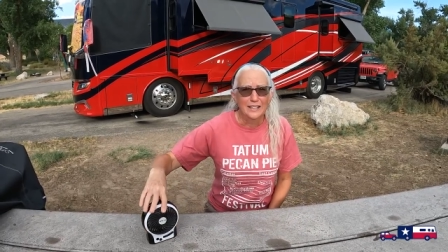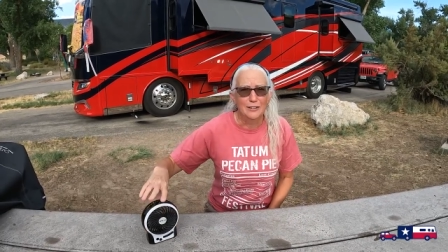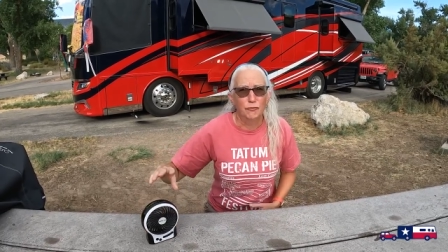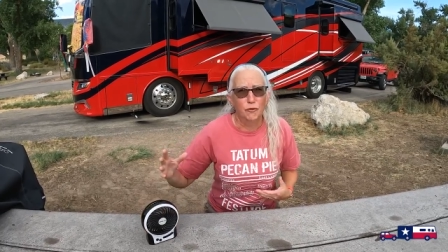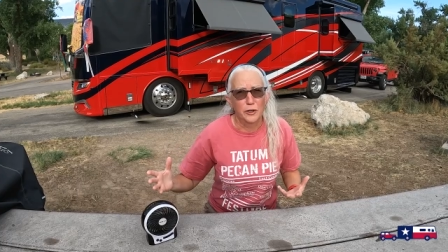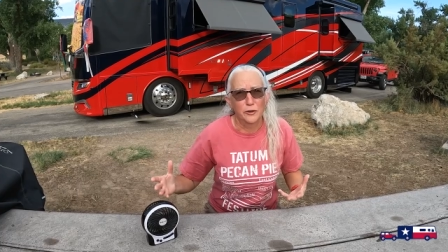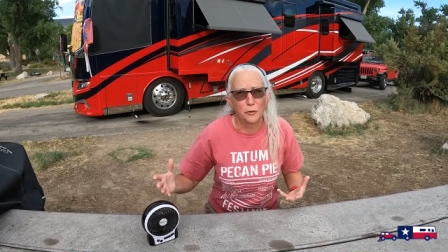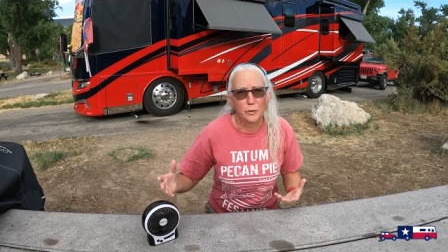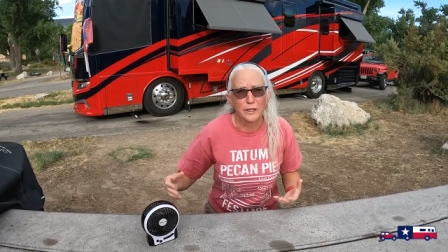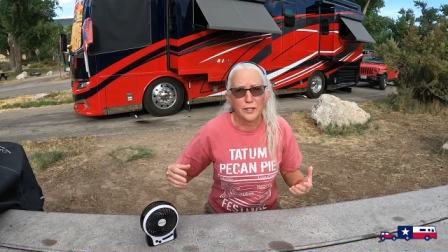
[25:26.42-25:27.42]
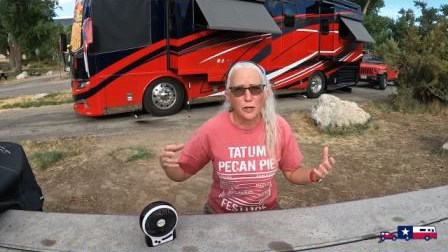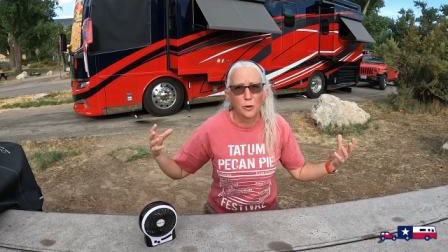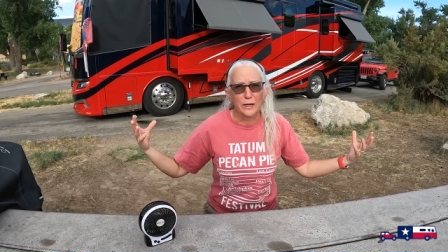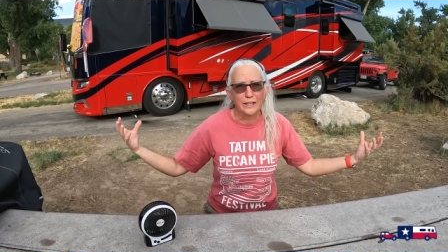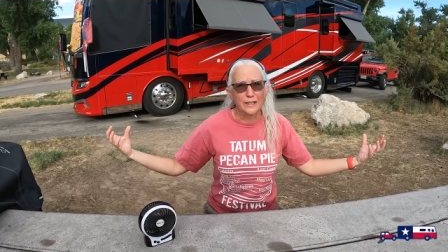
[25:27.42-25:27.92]
in front of the
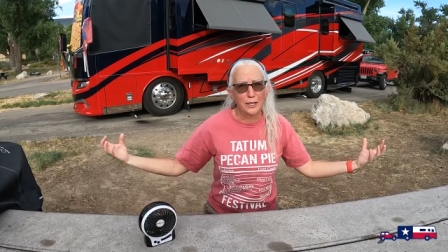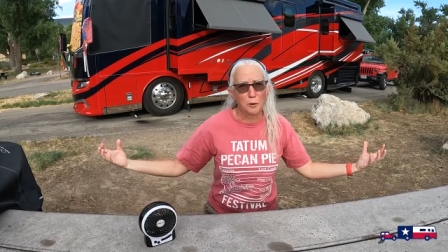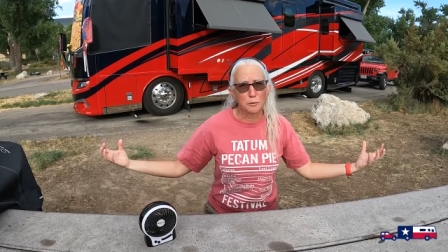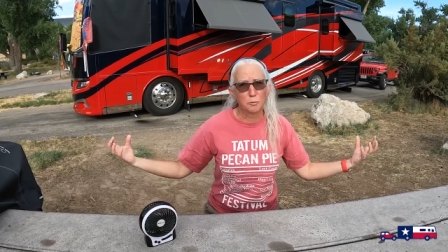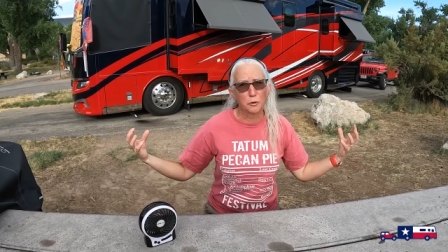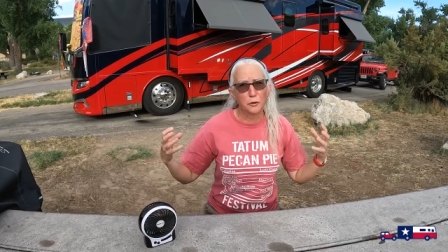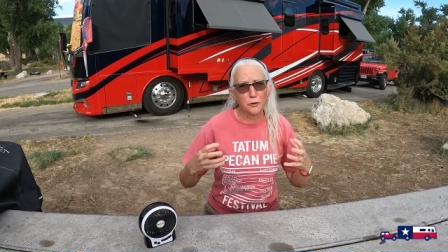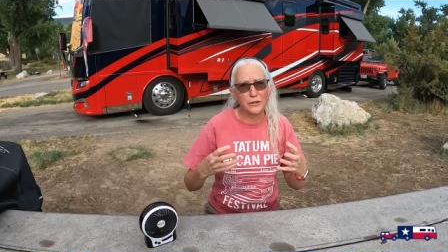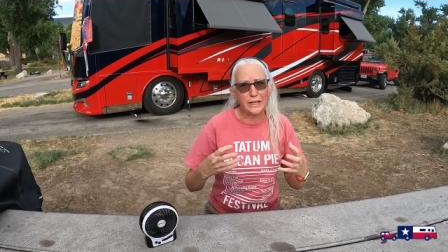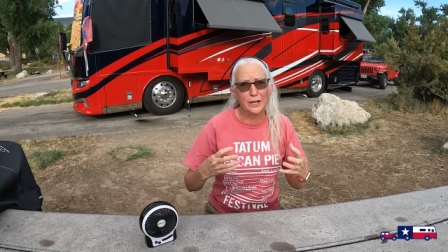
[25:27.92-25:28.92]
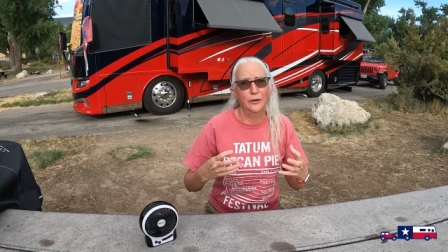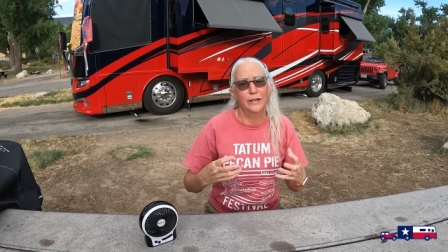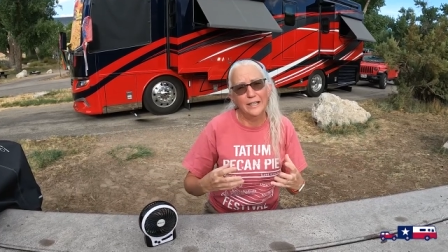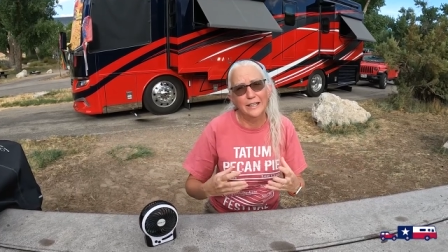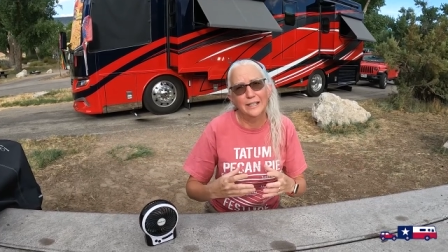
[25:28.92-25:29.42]
window and it helps pull the air
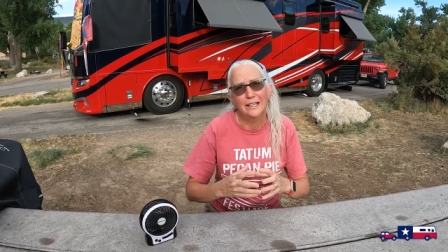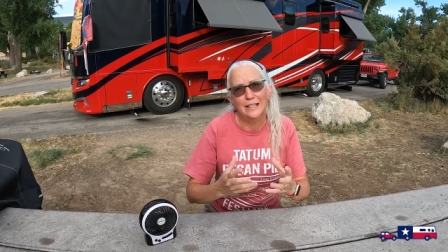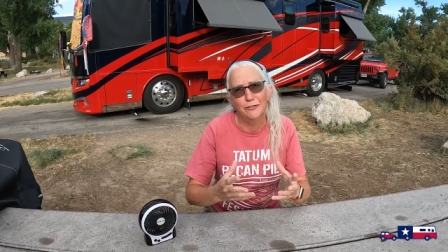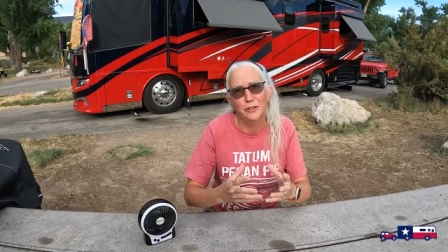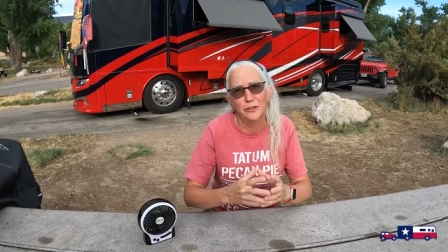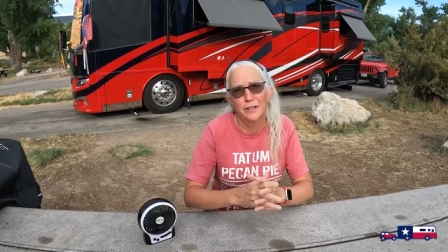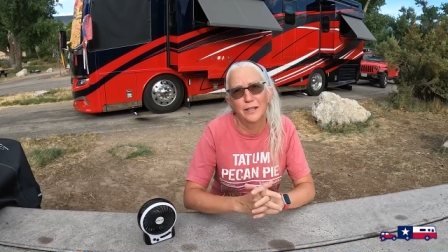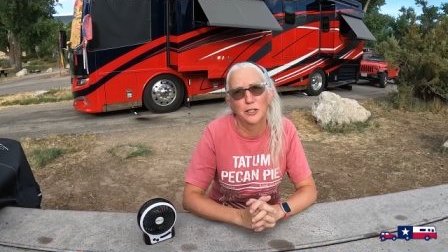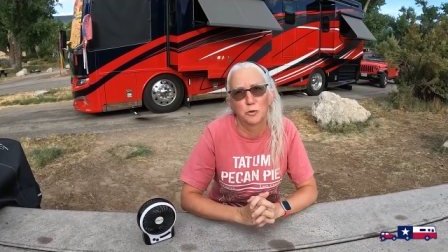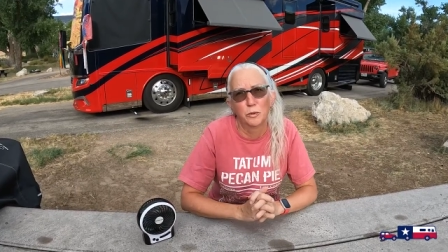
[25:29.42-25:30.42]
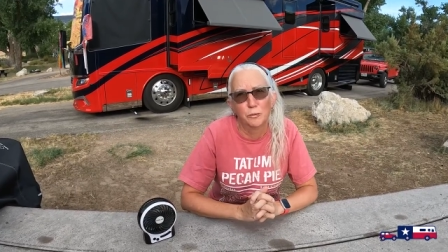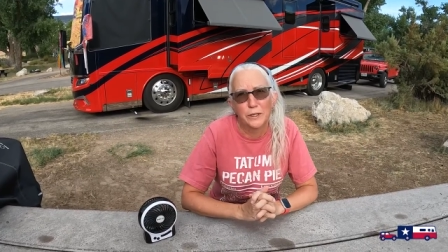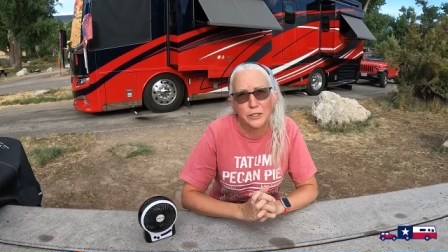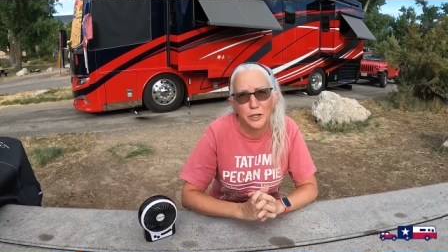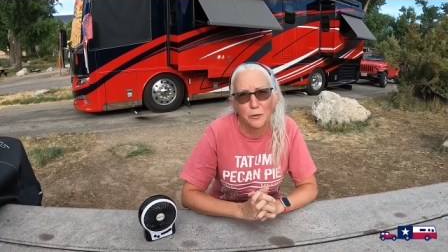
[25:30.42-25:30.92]
in even on nights when
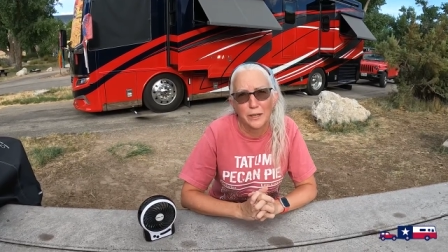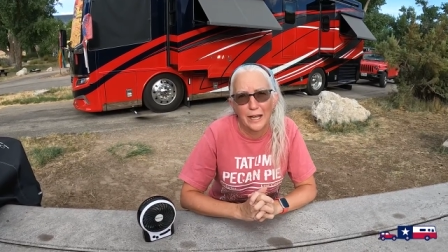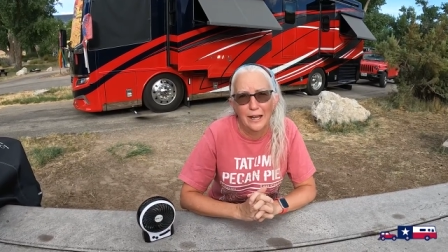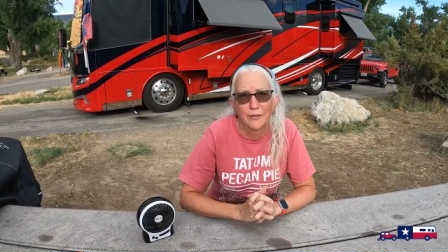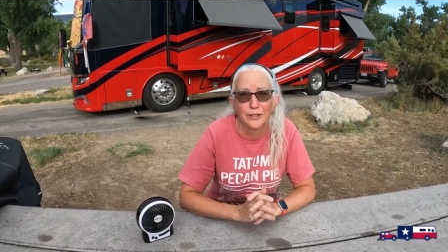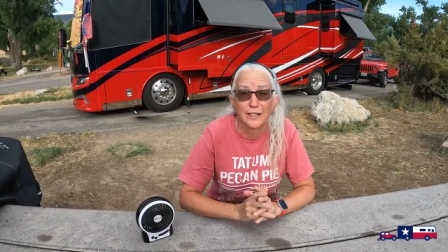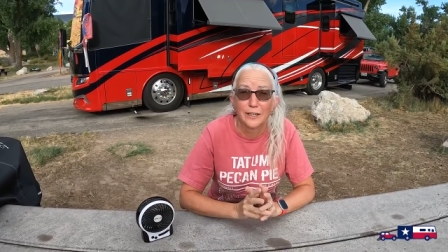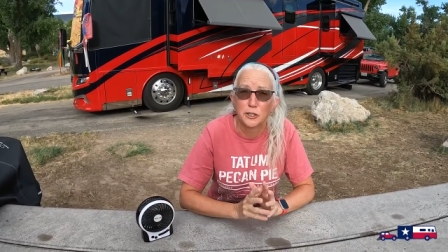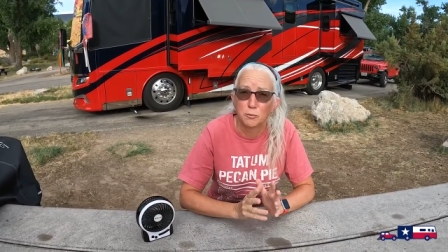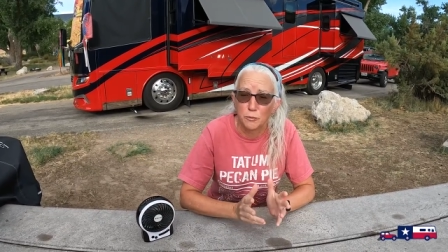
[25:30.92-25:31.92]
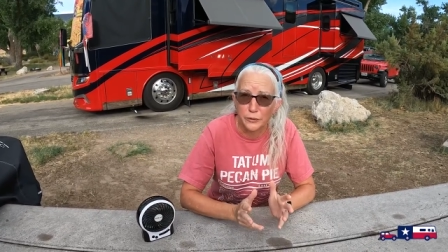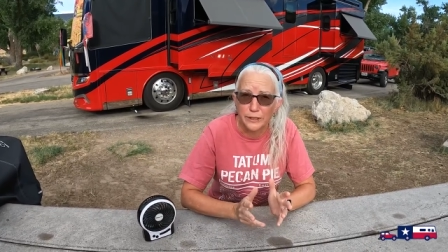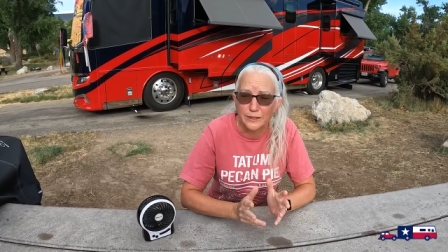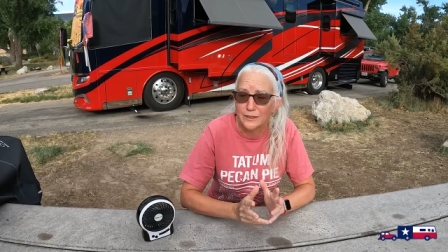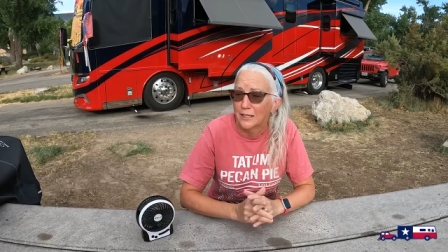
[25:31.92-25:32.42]
we don't have a nice
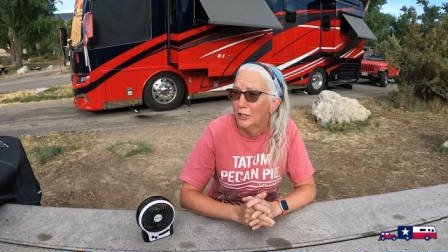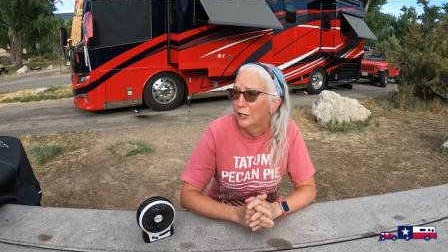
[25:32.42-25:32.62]
breeze.